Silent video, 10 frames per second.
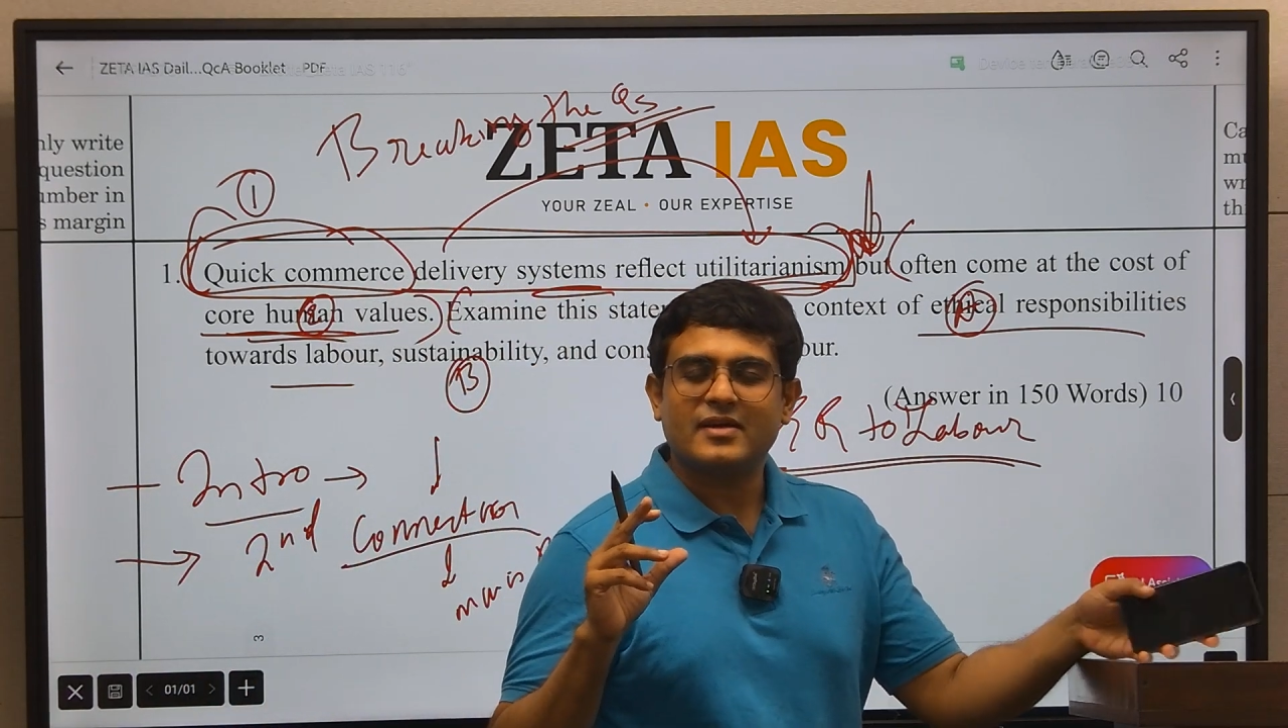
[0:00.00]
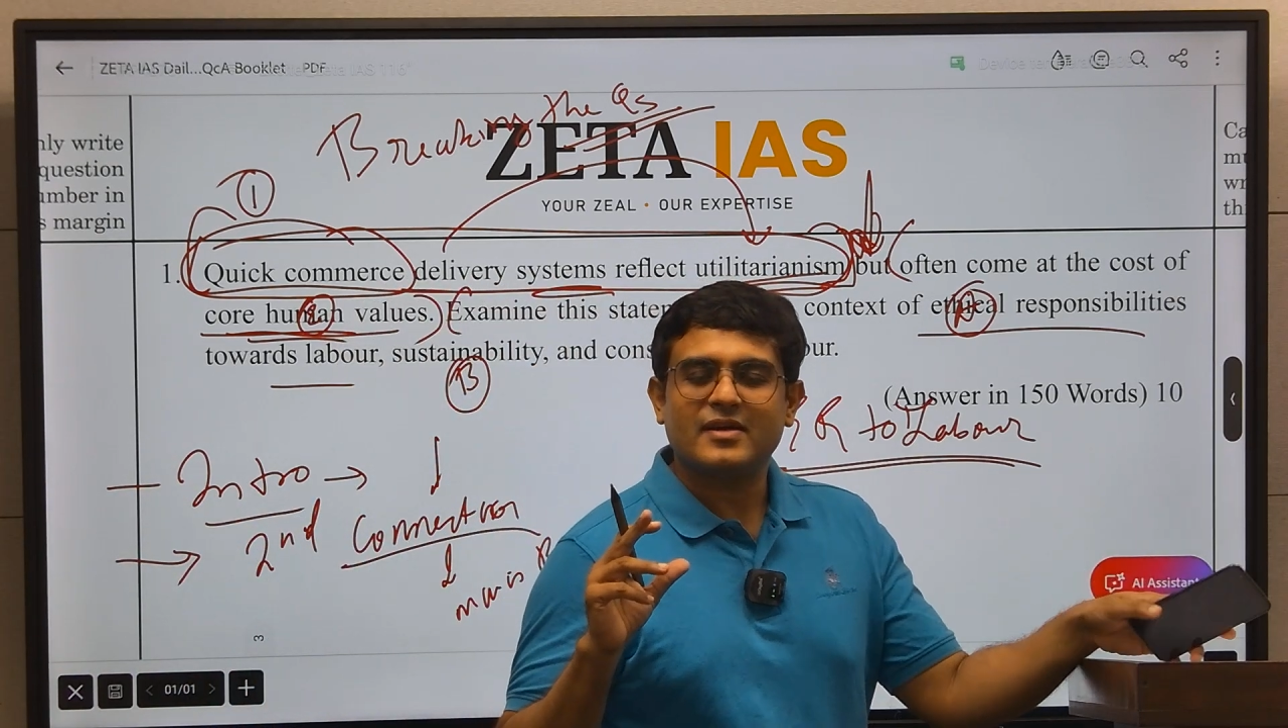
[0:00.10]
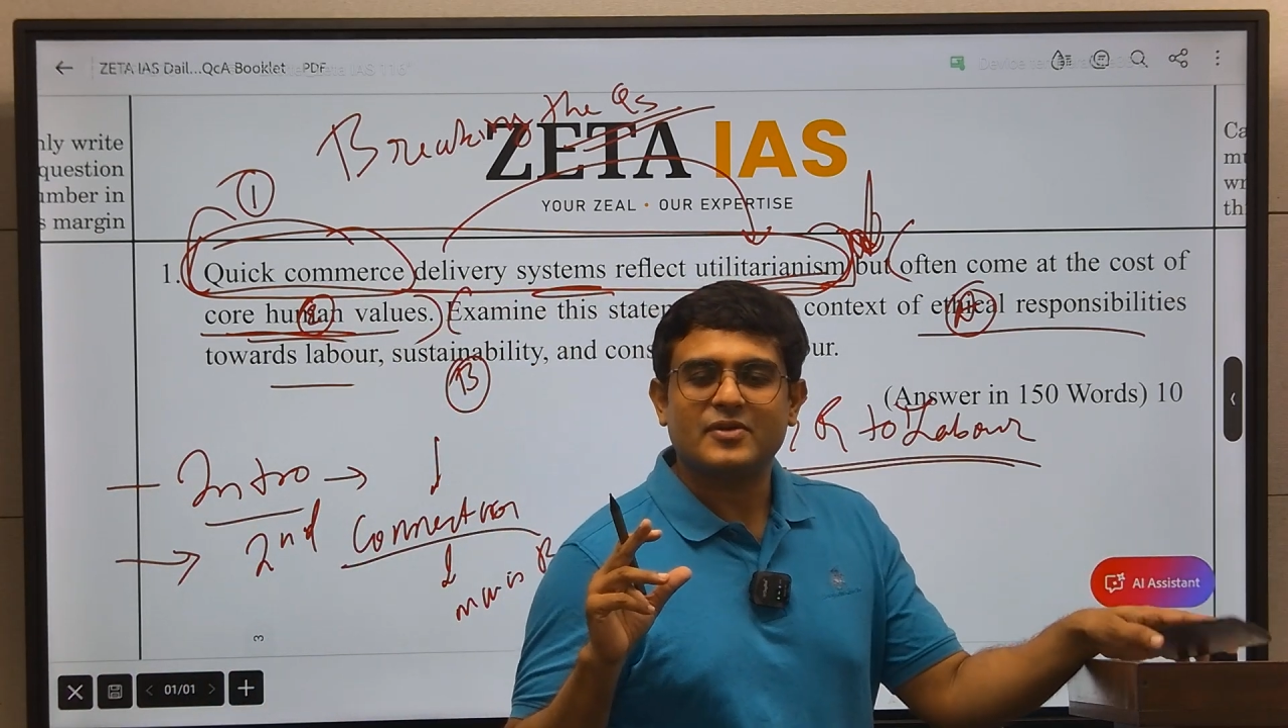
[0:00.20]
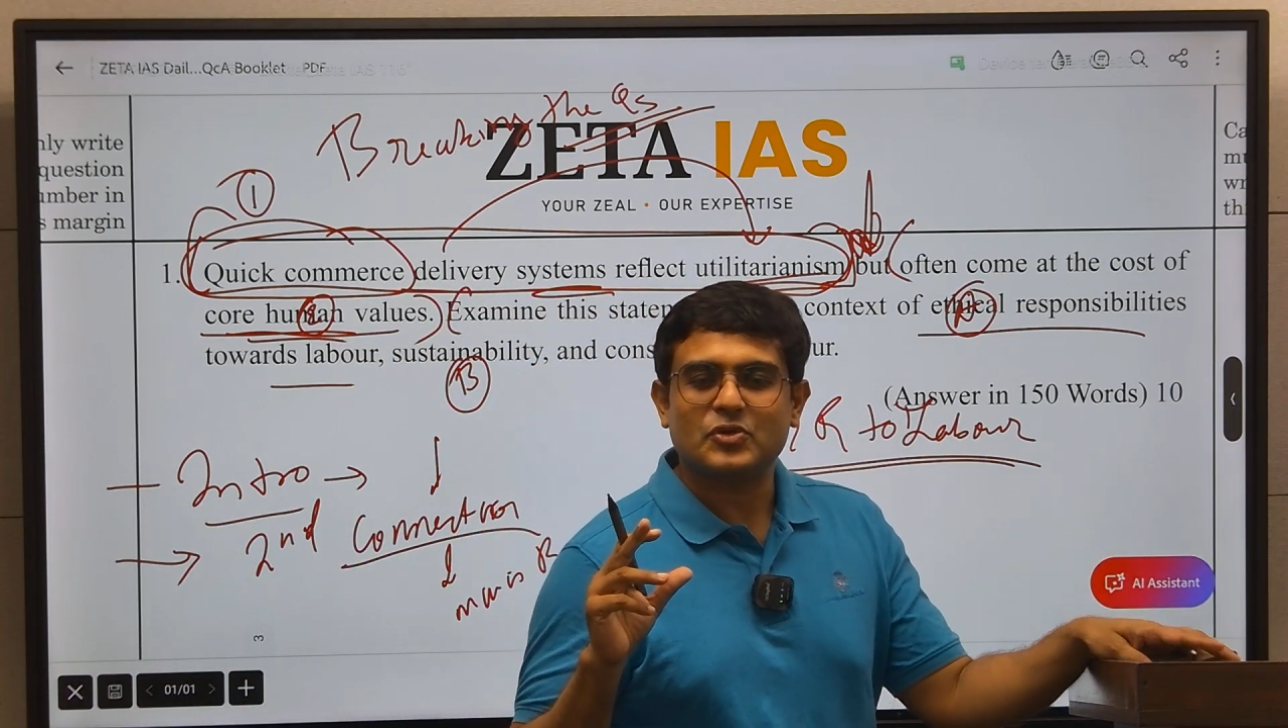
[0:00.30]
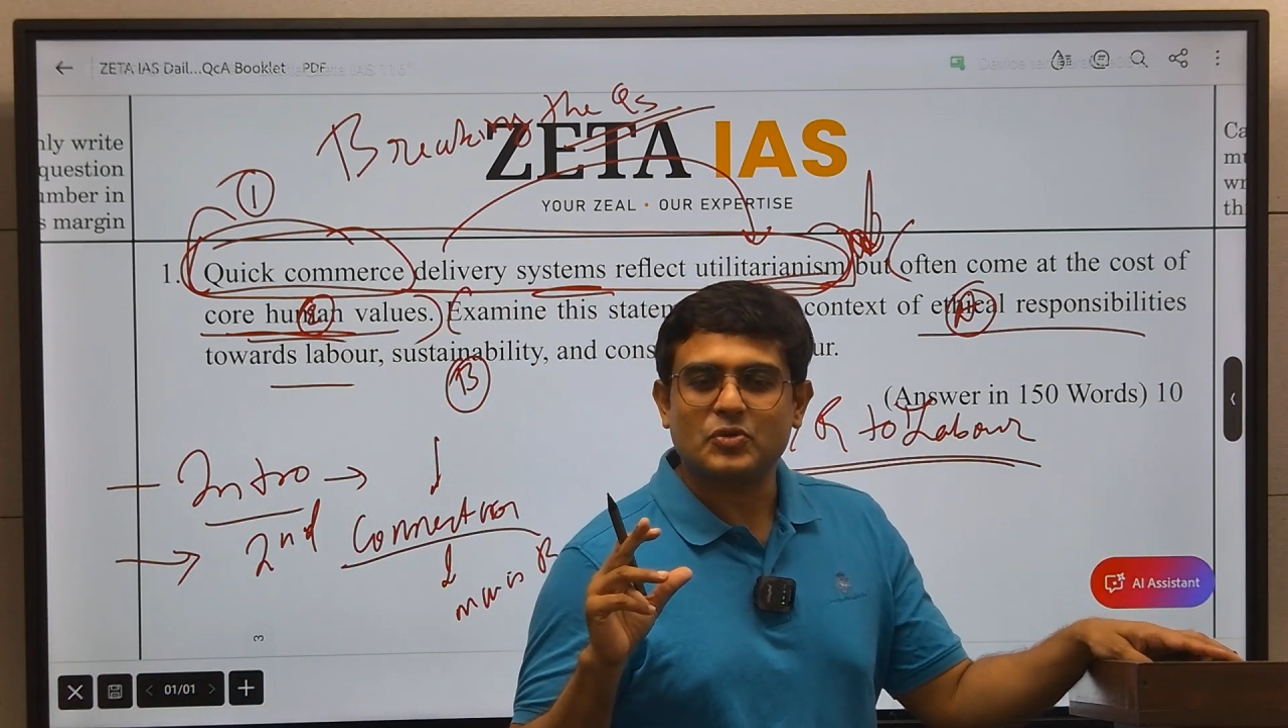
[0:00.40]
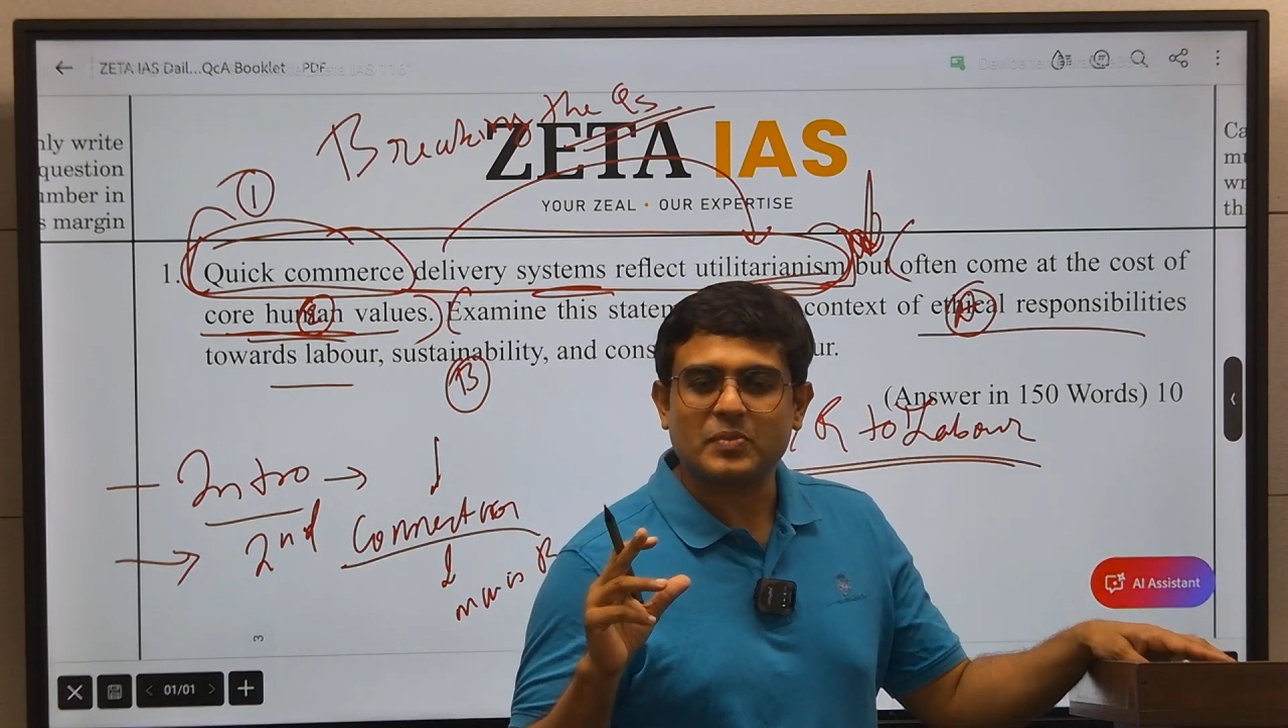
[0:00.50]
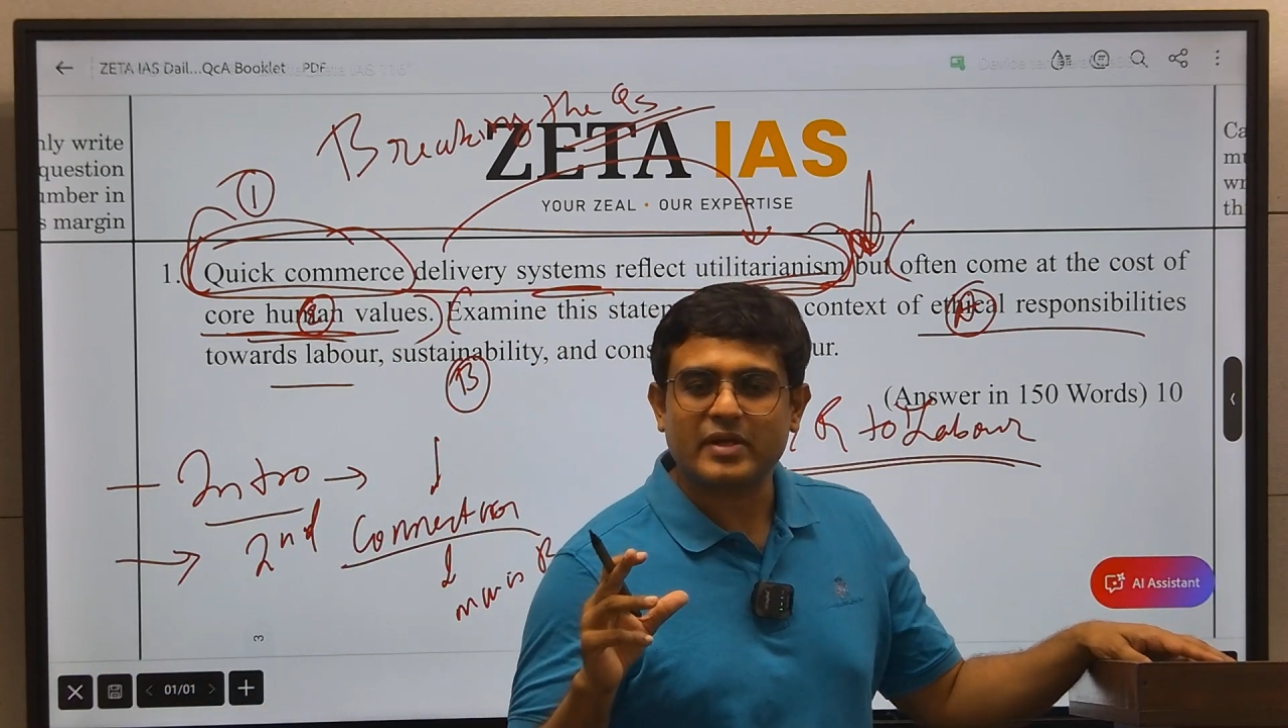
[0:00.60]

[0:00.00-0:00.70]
human